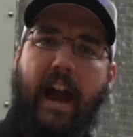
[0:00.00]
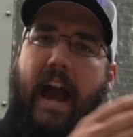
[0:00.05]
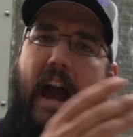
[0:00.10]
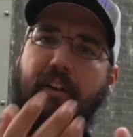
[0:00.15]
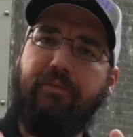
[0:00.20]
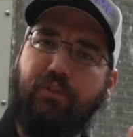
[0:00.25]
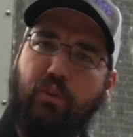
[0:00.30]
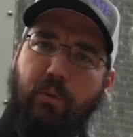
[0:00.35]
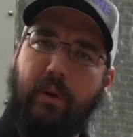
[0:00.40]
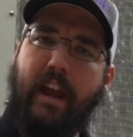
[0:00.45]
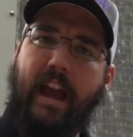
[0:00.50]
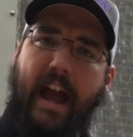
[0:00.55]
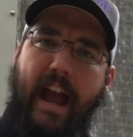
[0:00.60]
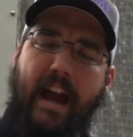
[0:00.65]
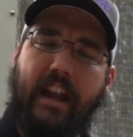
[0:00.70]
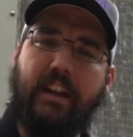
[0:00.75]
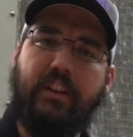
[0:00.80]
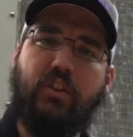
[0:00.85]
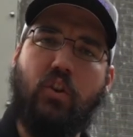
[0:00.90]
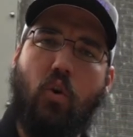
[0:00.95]
After we
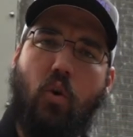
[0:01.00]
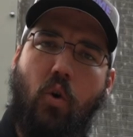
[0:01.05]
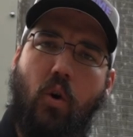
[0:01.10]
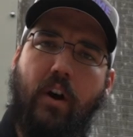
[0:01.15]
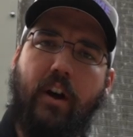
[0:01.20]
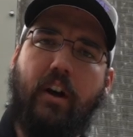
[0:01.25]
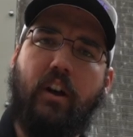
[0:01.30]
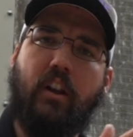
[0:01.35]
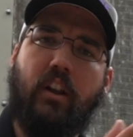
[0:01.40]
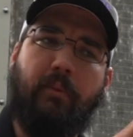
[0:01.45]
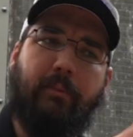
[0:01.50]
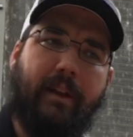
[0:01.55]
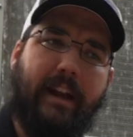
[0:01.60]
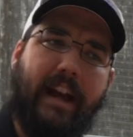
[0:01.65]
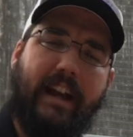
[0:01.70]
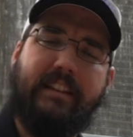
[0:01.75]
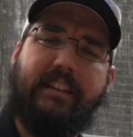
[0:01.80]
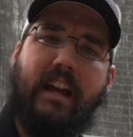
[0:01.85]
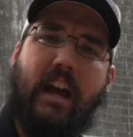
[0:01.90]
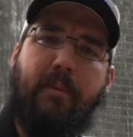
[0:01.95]
added the oil and we
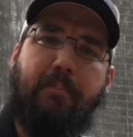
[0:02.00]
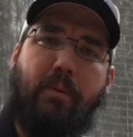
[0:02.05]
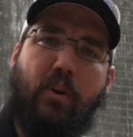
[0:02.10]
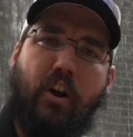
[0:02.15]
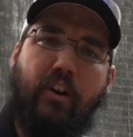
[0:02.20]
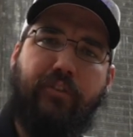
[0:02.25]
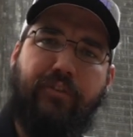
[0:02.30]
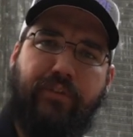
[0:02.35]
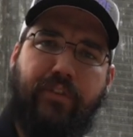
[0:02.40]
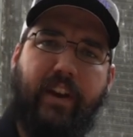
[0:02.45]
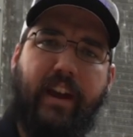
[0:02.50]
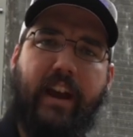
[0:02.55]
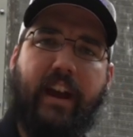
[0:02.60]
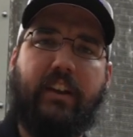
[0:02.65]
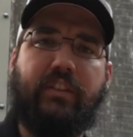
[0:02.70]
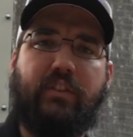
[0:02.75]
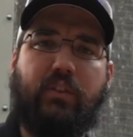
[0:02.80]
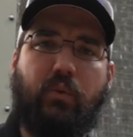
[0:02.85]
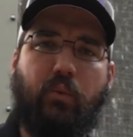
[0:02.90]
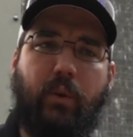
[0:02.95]
got that part
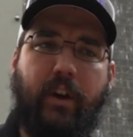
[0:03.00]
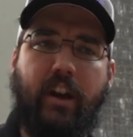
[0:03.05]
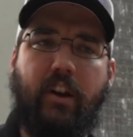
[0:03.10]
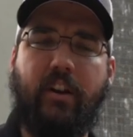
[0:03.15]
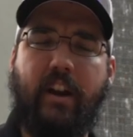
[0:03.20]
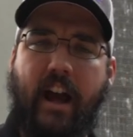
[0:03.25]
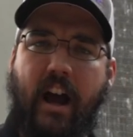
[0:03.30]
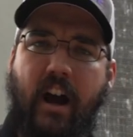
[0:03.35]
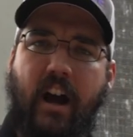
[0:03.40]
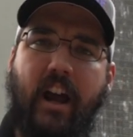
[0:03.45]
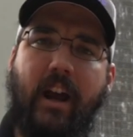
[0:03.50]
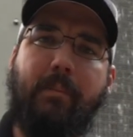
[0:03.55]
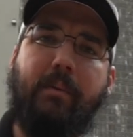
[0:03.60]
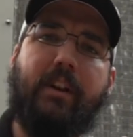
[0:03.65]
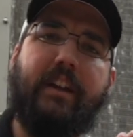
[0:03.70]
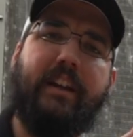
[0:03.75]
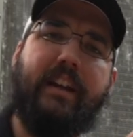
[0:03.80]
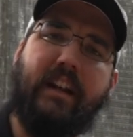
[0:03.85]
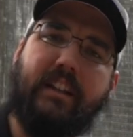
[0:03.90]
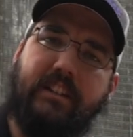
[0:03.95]
fixed, we are now able
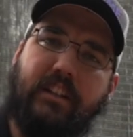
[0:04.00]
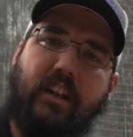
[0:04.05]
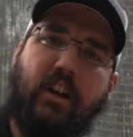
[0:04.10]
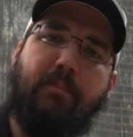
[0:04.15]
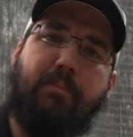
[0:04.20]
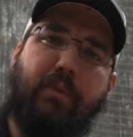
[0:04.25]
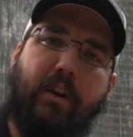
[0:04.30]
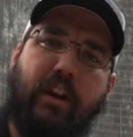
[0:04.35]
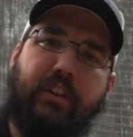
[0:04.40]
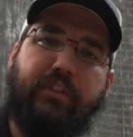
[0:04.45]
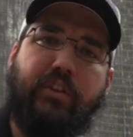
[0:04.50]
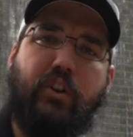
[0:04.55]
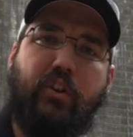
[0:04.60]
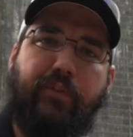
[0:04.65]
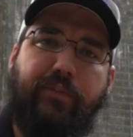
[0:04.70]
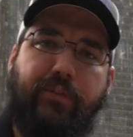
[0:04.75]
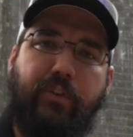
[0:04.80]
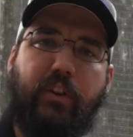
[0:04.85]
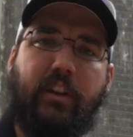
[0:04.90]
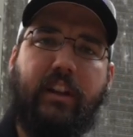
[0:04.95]
to get the compressor to
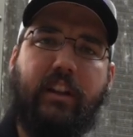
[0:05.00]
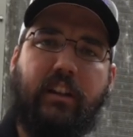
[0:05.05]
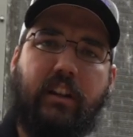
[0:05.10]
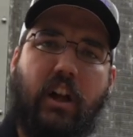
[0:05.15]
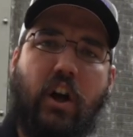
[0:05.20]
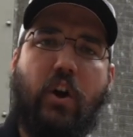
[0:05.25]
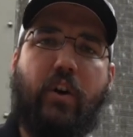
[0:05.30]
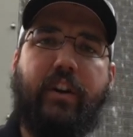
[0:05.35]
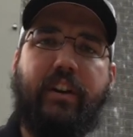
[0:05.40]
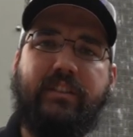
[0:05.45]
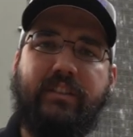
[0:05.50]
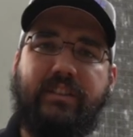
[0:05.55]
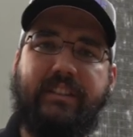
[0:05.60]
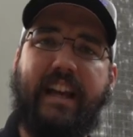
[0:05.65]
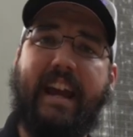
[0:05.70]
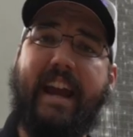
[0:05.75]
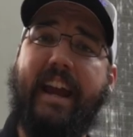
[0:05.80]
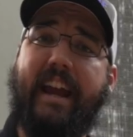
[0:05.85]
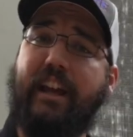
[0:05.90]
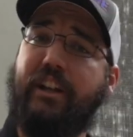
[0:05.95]
fully load and
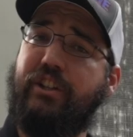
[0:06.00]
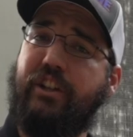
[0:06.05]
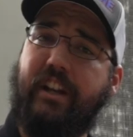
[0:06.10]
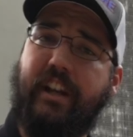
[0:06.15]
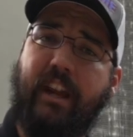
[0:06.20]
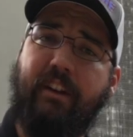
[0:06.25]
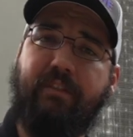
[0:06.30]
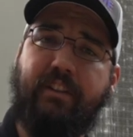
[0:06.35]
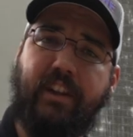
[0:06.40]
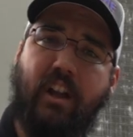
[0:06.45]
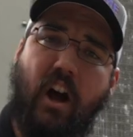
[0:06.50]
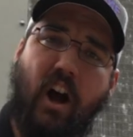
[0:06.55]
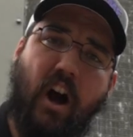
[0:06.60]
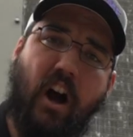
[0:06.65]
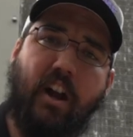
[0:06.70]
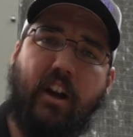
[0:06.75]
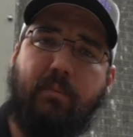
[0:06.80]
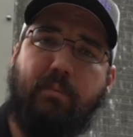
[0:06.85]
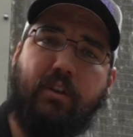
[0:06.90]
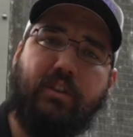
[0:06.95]
stage and even the
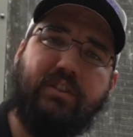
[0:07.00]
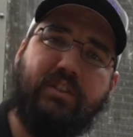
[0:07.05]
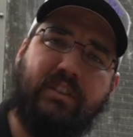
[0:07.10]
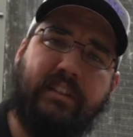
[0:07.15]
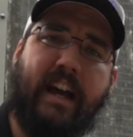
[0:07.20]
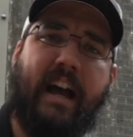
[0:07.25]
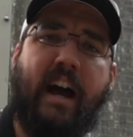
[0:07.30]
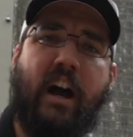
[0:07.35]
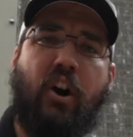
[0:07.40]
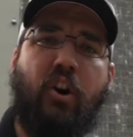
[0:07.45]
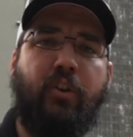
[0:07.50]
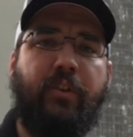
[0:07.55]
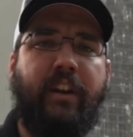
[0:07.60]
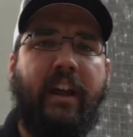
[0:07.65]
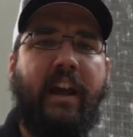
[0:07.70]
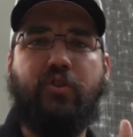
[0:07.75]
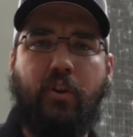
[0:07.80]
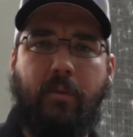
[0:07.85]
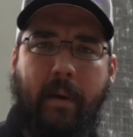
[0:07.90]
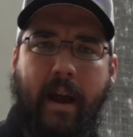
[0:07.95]
audible sound
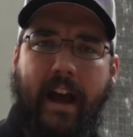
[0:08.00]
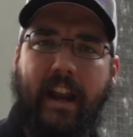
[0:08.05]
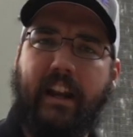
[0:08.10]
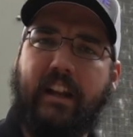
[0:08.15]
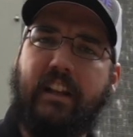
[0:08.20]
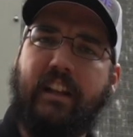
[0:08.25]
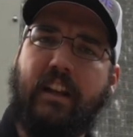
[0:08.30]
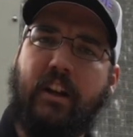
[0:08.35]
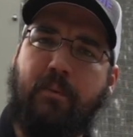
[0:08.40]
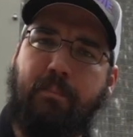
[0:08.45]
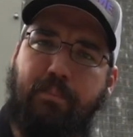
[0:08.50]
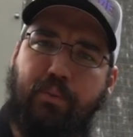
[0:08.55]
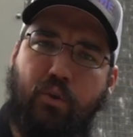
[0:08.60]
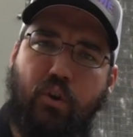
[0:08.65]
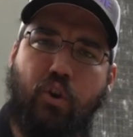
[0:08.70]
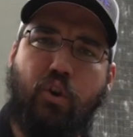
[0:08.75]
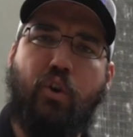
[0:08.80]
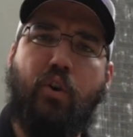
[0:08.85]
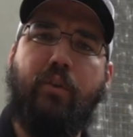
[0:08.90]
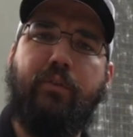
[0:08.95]
dramatically
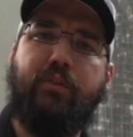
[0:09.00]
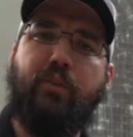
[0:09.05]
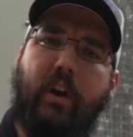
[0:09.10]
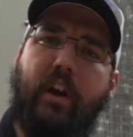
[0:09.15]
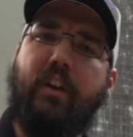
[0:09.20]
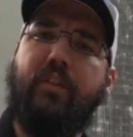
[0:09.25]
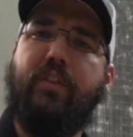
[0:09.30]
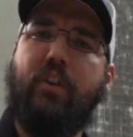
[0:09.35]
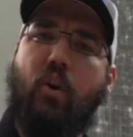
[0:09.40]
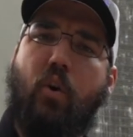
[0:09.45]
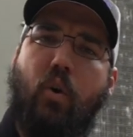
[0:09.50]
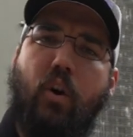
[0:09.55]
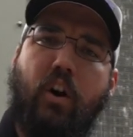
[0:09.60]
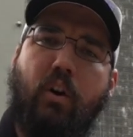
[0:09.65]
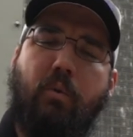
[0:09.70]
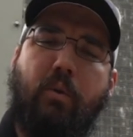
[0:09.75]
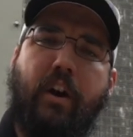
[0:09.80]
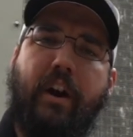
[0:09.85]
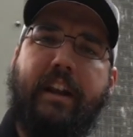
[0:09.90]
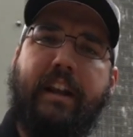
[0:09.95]
improved with the
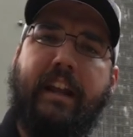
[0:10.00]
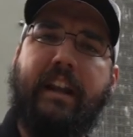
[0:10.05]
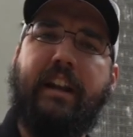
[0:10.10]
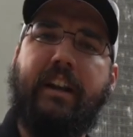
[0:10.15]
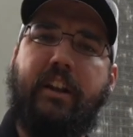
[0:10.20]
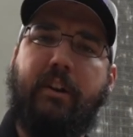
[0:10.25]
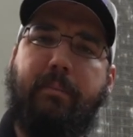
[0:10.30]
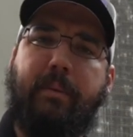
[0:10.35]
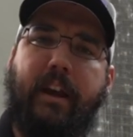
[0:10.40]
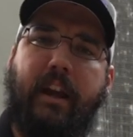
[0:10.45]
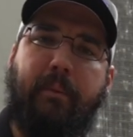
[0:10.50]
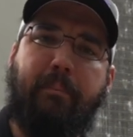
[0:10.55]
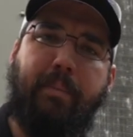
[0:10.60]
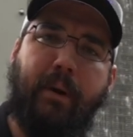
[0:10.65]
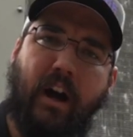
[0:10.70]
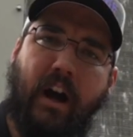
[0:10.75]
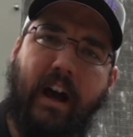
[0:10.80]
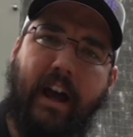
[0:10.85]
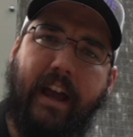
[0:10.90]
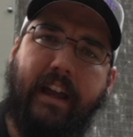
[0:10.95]
oil where it needed to be,
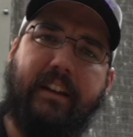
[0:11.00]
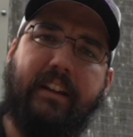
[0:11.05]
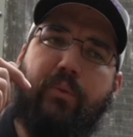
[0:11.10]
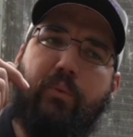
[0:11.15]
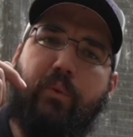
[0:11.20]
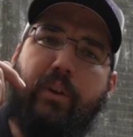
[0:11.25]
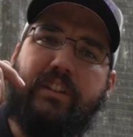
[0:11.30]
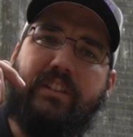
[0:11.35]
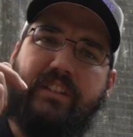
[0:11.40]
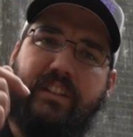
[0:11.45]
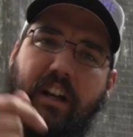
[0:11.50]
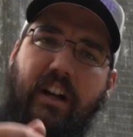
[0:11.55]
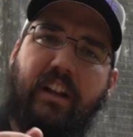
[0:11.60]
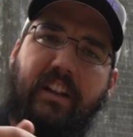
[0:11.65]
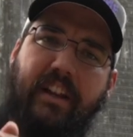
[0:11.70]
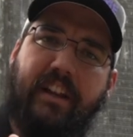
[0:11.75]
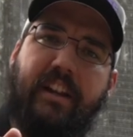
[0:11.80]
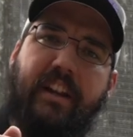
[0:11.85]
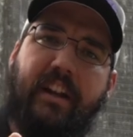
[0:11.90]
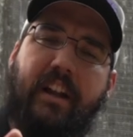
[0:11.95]
but we still
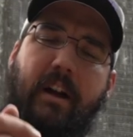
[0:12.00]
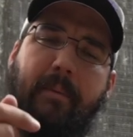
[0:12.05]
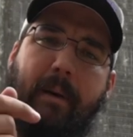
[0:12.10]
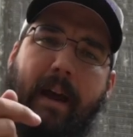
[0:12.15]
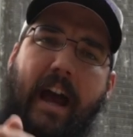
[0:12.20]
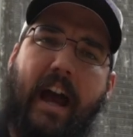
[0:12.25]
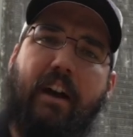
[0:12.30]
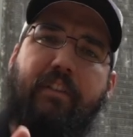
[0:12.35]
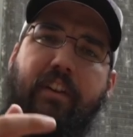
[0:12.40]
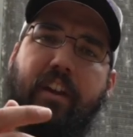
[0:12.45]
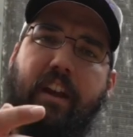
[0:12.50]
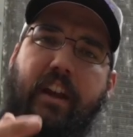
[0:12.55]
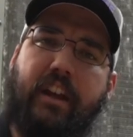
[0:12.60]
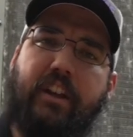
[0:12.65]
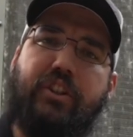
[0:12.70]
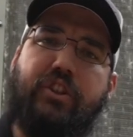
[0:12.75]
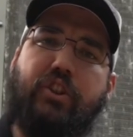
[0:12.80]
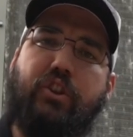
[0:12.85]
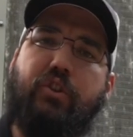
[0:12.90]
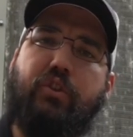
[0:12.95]
ended up having
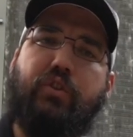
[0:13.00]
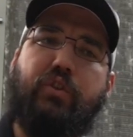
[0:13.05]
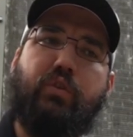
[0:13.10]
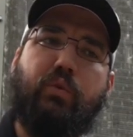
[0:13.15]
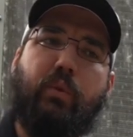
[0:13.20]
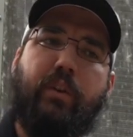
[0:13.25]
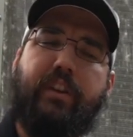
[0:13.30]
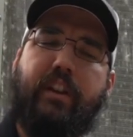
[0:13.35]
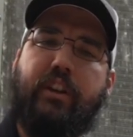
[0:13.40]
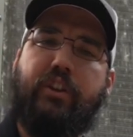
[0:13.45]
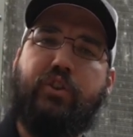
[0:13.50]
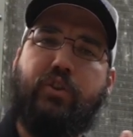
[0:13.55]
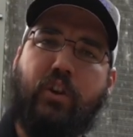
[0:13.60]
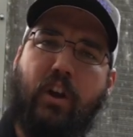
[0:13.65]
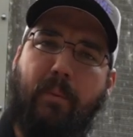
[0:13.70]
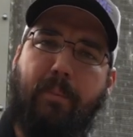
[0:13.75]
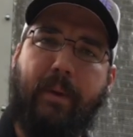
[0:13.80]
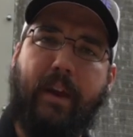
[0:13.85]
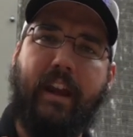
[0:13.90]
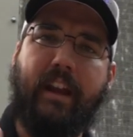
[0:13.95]
issues with it
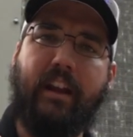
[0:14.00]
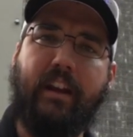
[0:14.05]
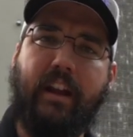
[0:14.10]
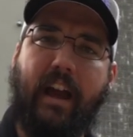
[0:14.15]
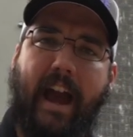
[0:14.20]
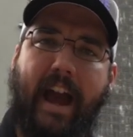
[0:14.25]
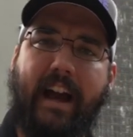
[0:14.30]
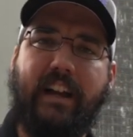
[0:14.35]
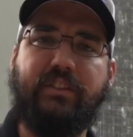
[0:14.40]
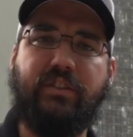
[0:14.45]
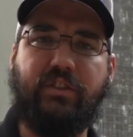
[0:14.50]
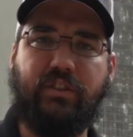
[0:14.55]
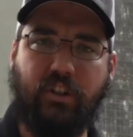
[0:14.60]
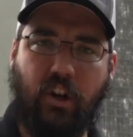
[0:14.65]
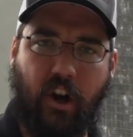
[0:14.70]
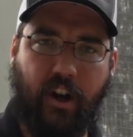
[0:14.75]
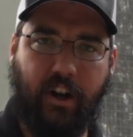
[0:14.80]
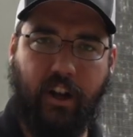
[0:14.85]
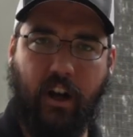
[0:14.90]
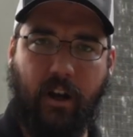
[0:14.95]
tripping at
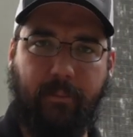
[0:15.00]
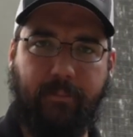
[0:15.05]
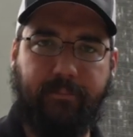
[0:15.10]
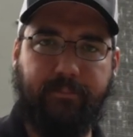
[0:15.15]
startup.